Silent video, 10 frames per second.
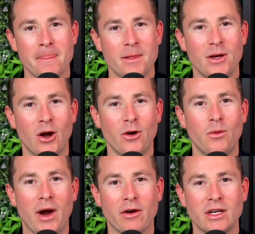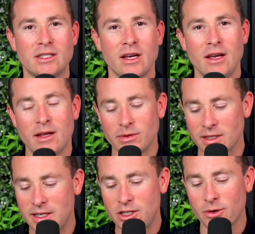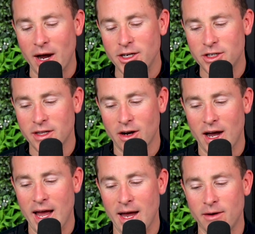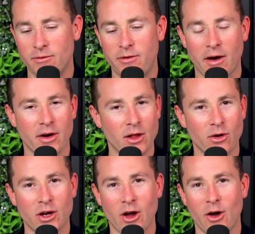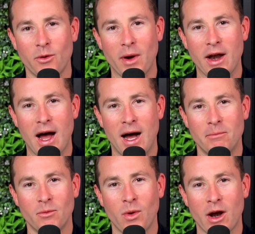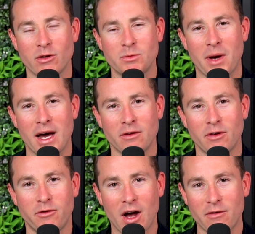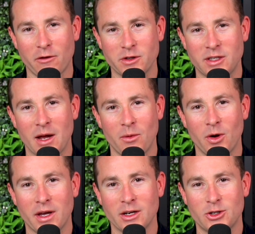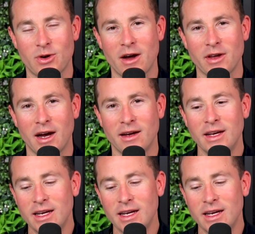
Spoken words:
whereas there was a situation that I had very long ago when I was part of a 5-office network in Australia,